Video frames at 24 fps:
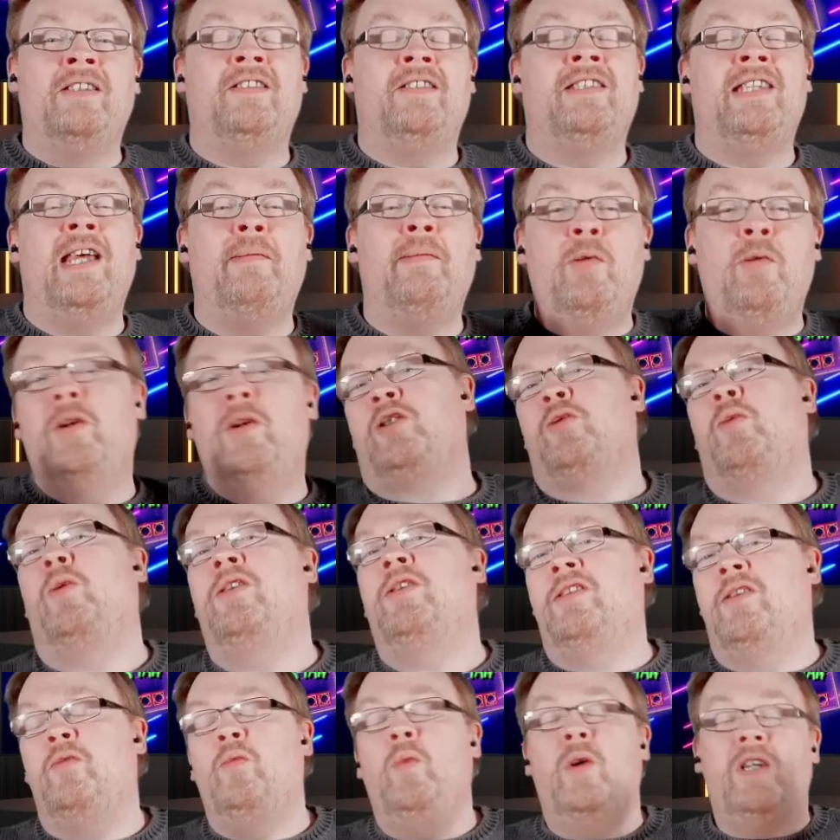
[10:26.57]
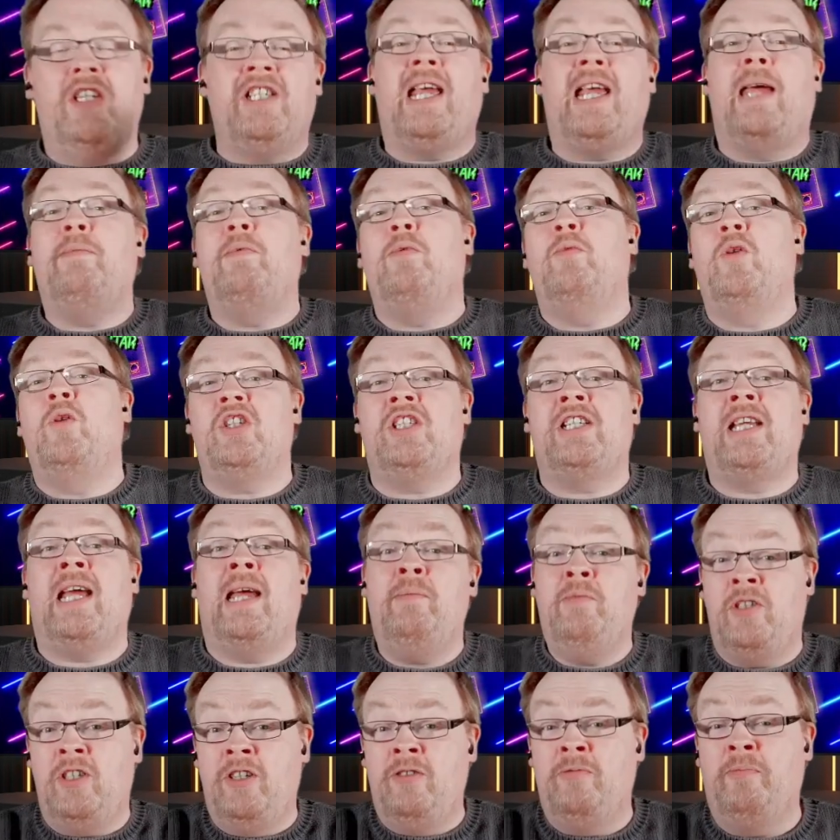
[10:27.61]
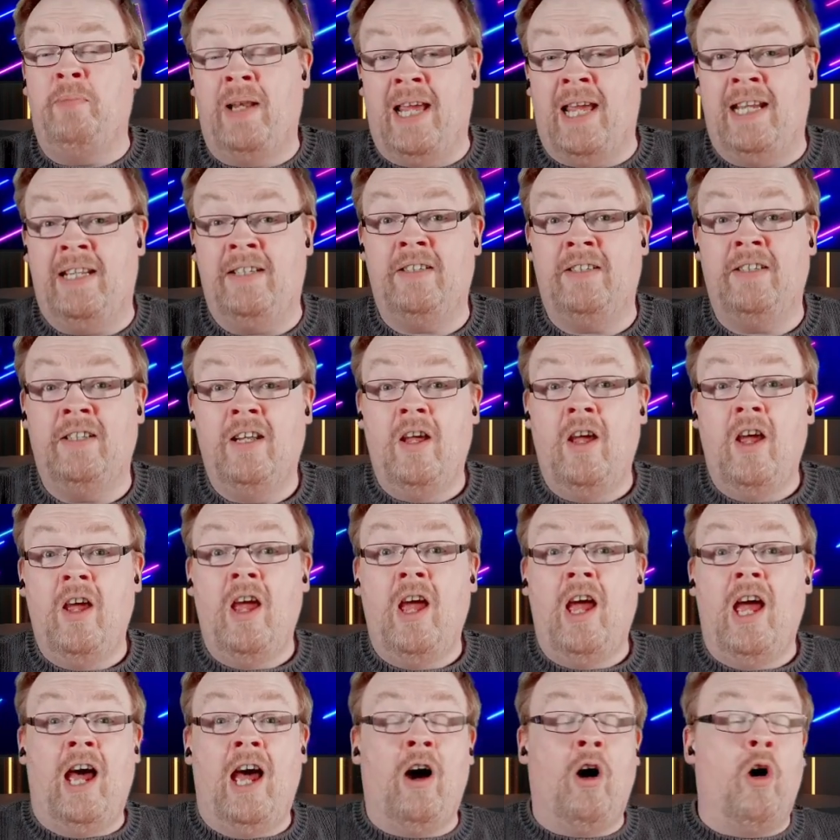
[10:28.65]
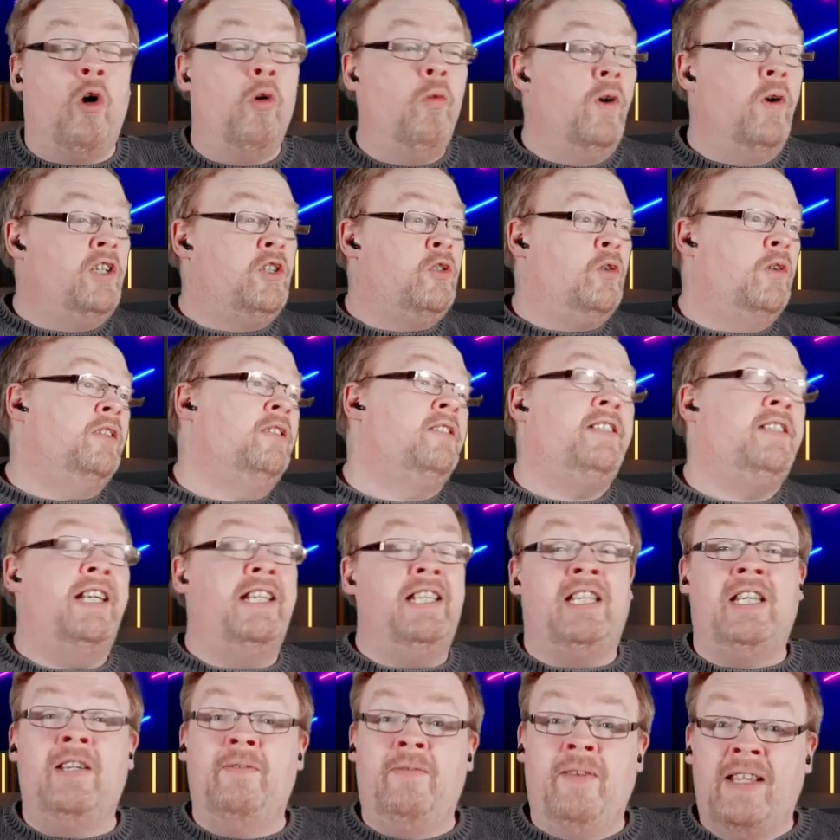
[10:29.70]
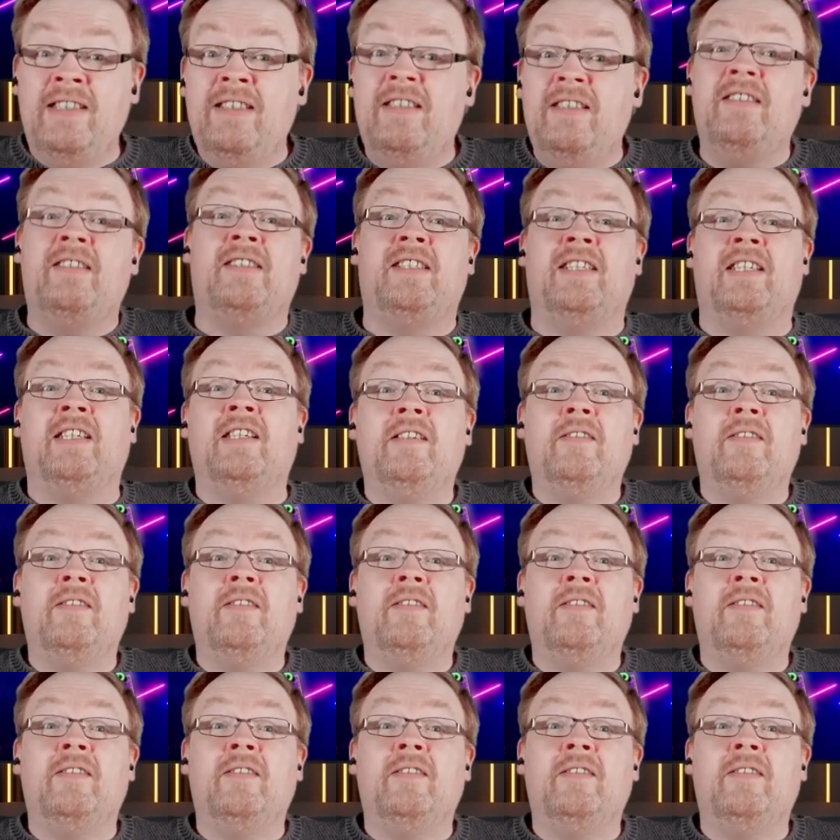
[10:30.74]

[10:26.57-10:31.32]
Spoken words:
Tell me which game and which games you've played, or which ones take your fancy.